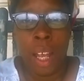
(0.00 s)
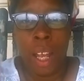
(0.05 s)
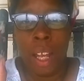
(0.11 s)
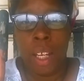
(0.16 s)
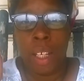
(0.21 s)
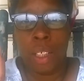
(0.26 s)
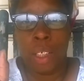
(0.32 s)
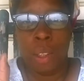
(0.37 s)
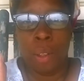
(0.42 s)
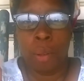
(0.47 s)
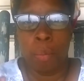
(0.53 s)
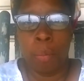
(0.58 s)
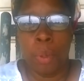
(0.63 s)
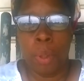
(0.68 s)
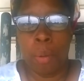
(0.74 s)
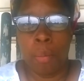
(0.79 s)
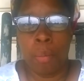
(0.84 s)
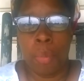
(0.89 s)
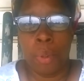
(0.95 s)
Hey cute
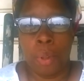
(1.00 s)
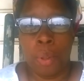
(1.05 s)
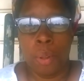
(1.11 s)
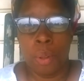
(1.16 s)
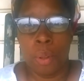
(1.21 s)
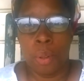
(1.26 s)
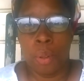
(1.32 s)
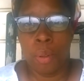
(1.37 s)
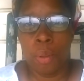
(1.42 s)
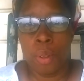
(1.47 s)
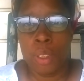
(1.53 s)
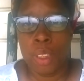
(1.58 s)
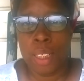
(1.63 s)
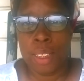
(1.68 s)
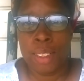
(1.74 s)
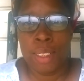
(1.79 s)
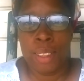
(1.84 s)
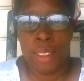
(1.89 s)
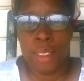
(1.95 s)
people,
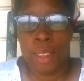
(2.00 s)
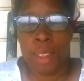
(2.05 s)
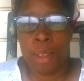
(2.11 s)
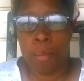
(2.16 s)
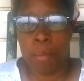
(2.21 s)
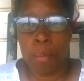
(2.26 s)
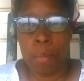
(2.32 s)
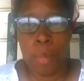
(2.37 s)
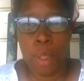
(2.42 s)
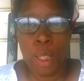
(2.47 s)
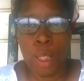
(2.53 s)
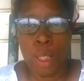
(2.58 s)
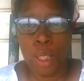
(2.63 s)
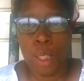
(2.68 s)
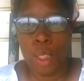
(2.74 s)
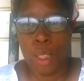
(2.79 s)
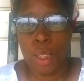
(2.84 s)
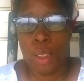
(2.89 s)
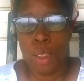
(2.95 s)
yes it's
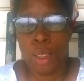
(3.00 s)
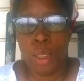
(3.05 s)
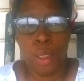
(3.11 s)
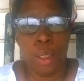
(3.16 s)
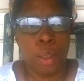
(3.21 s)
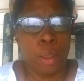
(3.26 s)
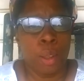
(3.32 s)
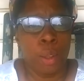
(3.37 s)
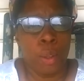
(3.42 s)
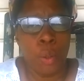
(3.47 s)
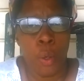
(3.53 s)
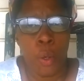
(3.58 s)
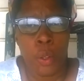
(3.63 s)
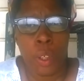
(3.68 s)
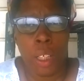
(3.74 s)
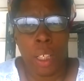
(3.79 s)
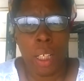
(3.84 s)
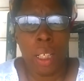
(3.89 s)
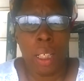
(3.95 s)
me, still in
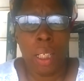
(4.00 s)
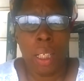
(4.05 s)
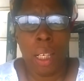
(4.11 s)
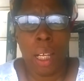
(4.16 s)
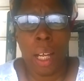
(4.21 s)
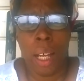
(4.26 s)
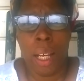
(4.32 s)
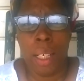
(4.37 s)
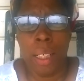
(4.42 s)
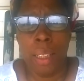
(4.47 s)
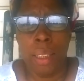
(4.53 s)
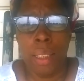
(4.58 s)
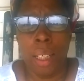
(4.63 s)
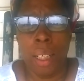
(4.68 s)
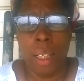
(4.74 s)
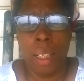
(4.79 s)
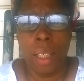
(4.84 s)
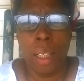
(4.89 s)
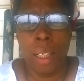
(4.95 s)
North
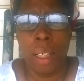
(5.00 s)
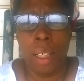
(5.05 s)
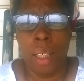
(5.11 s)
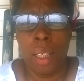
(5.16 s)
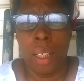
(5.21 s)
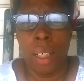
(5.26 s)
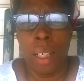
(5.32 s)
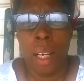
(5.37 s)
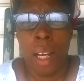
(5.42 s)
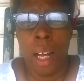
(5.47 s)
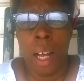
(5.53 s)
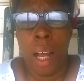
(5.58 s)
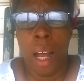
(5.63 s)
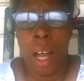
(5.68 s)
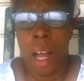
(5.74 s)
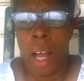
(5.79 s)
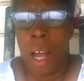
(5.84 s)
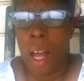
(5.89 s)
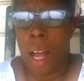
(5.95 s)
Carolina.
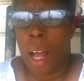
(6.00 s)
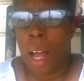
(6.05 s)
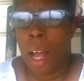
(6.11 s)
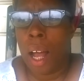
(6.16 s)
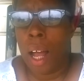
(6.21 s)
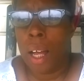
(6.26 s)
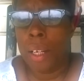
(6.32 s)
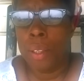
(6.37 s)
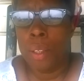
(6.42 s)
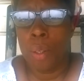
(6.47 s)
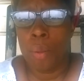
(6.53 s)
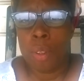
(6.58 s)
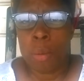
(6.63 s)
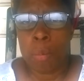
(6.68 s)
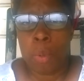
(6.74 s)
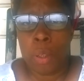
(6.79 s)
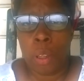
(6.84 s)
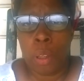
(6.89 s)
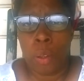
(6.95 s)
I know
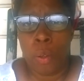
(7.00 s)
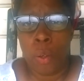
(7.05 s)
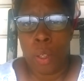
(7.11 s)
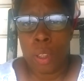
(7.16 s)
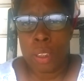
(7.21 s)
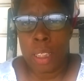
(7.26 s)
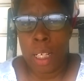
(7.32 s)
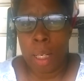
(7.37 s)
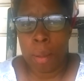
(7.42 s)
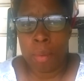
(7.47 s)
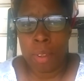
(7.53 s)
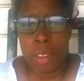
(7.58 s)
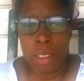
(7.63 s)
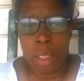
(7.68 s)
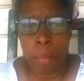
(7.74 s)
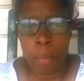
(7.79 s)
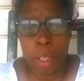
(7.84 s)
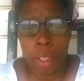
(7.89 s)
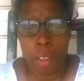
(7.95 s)
it's been a long time since
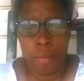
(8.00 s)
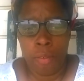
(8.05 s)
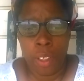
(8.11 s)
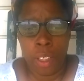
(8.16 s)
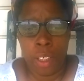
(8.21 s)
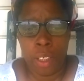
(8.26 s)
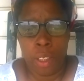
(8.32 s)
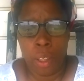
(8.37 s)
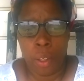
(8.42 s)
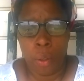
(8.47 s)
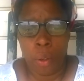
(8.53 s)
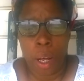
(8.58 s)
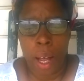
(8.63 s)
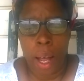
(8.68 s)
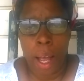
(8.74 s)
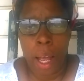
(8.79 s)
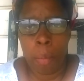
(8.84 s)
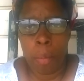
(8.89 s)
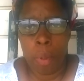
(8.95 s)
I made a video.
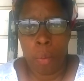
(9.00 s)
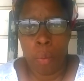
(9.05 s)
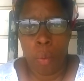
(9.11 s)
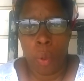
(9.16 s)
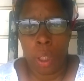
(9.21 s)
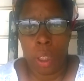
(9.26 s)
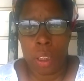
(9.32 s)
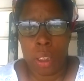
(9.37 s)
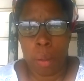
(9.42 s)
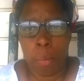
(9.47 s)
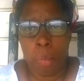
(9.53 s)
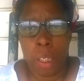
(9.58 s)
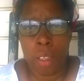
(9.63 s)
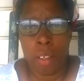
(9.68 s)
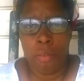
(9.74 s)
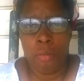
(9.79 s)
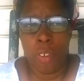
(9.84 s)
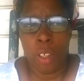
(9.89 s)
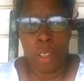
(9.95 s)
I have been wanting to
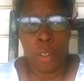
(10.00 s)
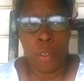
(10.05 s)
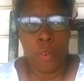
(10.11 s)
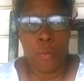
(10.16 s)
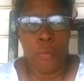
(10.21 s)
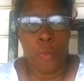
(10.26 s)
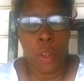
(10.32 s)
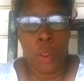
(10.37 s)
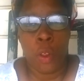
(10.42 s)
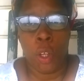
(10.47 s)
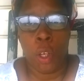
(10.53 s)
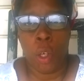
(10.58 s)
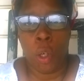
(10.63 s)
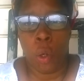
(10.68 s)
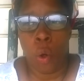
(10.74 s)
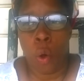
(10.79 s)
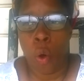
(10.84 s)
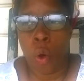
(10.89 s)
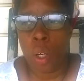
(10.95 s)
make a video for the
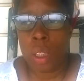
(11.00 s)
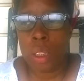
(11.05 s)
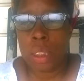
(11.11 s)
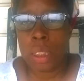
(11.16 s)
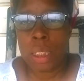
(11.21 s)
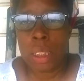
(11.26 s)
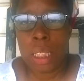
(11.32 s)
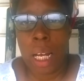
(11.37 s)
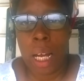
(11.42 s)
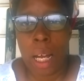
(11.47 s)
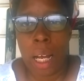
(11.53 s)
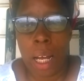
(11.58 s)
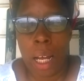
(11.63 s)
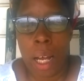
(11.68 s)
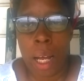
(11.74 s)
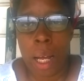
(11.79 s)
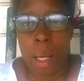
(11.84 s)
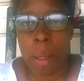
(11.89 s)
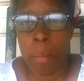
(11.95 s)
longest
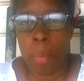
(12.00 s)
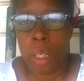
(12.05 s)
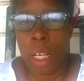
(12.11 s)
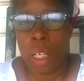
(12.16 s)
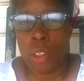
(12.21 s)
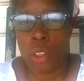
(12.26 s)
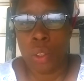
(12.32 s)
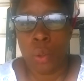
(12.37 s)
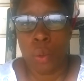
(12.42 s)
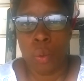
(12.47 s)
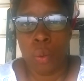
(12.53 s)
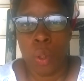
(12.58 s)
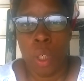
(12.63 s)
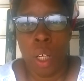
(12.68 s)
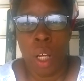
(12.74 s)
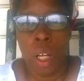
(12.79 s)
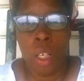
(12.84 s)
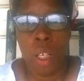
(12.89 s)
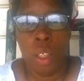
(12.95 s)
time, but as you
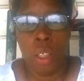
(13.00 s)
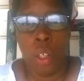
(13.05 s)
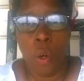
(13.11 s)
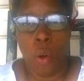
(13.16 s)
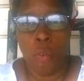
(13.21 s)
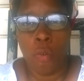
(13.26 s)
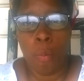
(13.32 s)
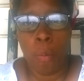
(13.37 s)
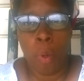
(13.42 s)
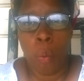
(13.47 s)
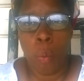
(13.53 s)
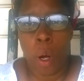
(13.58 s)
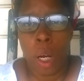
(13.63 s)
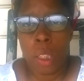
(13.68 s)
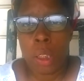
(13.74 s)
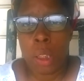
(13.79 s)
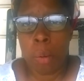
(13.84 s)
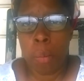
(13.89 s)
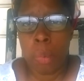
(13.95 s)
know, if you've been
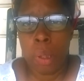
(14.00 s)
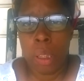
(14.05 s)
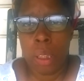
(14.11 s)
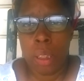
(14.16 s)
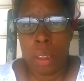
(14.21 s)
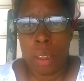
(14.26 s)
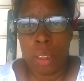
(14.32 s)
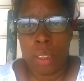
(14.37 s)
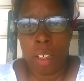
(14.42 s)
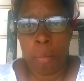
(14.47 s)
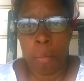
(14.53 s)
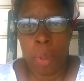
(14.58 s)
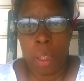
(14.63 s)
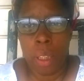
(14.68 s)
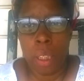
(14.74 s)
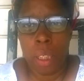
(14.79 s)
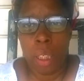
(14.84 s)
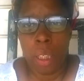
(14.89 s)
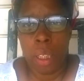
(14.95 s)
watching me since I've
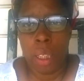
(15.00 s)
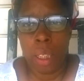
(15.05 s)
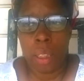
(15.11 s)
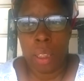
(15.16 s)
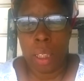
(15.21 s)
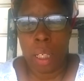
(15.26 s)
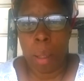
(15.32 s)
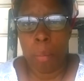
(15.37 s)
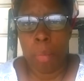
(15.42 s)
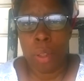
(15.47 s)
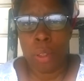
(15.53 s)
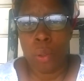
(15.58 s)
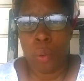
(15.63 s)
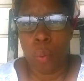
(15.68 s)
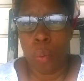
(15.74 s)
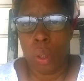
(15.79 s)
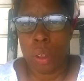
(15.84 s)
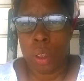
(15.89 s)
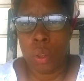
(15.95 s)
been here, I think I
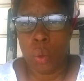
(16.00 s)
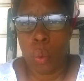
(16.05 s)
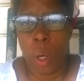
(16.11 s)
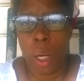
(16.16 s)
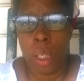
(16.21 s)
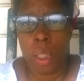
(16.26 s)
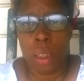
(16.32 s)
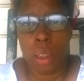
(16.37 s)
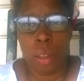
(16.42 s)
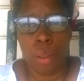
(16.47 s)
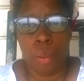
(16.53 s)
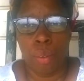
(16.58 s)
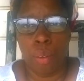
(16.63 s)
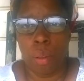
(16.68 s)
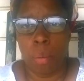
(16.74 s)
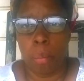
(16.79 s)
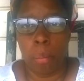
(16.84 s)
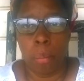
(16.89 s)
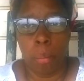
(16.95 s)
mentioned once or twice
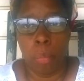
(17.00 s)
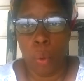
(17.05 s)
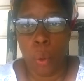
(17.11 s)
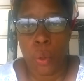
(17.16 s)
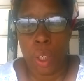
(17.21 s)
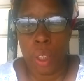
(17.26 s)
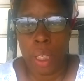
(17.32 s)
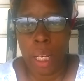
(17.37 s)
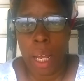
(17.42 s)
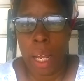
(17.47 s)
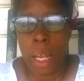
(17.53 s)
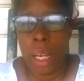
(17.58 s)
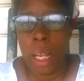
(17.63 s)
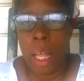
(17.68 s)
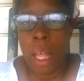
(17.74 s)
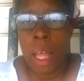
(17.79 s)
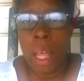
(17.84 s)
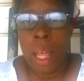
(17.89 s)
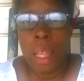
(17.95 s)
or more than that,
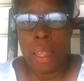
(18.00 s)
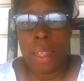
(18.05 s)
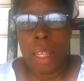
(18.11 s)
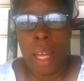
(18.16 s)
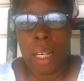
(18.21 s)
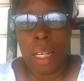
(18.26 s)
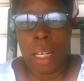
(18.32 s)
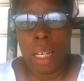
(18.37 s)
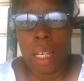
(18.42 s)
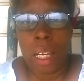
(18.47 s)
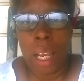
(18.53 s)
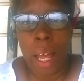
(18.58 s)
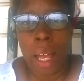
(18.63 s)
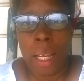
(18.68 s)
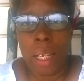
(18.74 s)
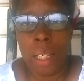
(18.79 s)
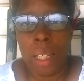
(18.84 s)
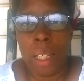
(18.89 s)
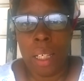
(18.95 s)
that
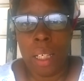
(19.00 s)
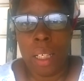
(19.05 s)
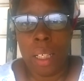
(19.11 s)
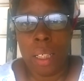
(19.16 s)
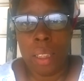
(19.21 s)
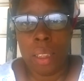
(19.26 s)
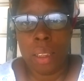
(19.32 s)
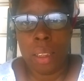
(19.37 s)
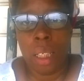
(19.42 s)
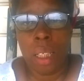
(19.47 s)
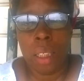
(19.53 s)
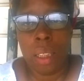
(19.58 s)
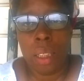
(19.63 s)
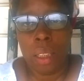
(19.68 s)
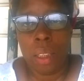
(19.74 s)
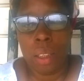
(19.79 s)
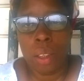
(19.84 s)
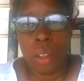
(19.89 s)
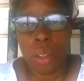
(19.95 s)
light is an
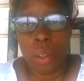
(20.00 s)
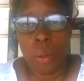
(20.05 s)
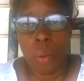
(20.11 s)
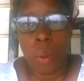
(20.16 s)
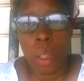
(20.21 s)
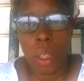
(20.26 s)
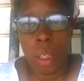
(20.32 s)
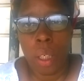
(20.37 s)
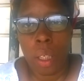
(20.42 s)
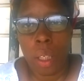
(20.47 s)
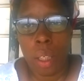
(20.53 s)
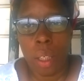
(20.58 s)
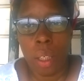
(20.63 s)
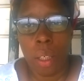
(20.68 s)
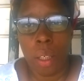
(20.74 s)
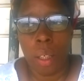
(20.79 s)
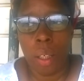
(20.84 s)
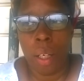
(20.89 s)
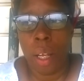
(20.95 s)
issue
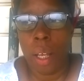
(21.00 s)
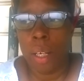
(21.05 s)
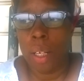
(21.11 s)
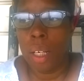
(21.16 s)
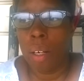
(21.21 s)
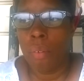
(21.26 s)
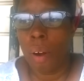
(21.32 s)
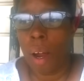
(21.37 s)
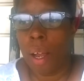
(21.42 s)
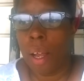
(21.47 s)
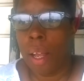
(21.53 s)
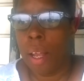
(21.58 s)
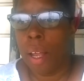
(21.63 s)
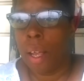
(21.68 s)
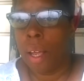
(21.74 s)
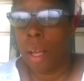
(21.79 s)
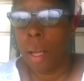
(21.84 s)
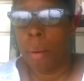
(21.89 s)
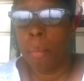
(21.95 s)
here. And here I
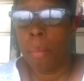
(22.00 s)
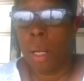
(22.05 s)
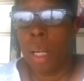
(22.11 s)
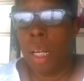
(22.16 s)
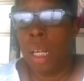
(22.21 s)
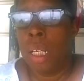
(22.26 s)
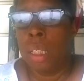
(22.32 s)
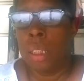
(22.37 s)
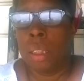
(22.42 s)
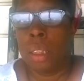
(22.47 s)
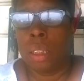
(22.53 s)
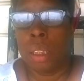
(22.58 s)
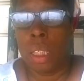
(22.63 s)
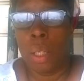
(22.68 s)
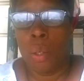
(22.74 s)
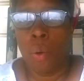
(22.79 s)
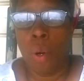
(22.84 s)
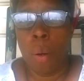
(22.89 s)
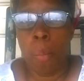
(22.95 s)
am,
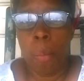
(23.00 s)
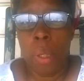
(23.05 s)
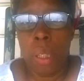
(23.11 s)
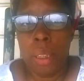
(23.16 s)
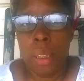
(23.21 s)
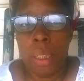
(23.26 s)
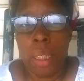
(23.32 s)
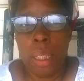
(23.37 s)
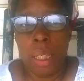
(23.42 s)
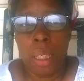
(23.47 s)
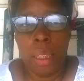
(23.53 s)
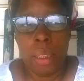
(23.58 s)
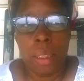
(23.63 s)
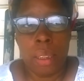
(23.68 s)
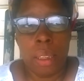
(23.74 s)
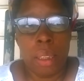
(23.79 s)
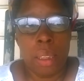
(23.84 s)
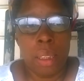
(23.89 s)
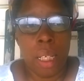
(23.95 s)
today on Monday,
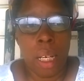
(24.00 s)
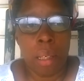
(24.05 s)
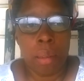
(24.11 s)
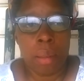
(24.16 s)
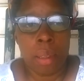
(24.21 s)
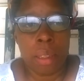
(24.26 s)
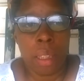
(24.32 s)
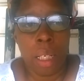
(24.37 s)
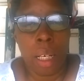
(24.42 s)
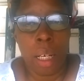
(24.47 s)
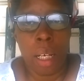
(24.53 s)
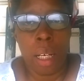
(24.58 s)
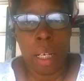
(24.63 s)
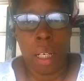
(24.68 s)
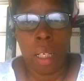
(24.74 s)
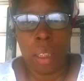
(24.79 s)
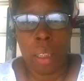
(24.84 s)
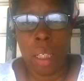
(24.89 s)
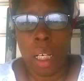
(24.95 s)
sitting
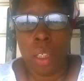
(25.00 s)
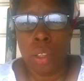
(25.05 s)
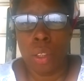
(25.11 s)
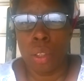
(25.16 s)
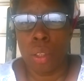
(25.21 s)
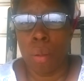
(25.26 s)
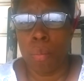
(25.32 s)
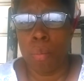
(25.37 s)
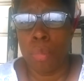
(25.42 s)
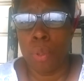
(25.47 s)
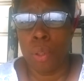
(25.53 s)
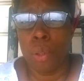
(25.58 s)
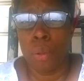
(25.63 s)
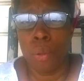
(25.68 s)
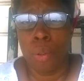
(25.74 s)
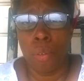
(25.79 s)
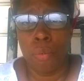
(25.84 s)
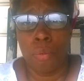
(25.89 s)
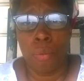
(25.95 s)
outside, catching a
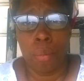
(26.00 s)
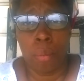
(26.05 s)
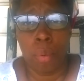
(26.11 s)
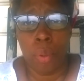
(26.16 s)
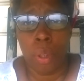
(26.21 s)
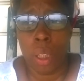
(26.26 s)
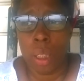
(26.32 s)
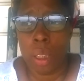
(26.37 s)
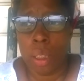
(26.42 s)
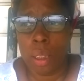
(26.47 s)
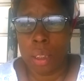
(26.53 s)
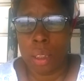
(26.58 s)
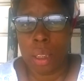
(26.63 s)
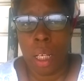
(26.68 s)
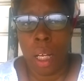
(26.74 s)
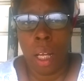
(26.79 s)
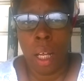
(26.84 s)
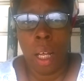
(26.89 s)
beautiful breeze.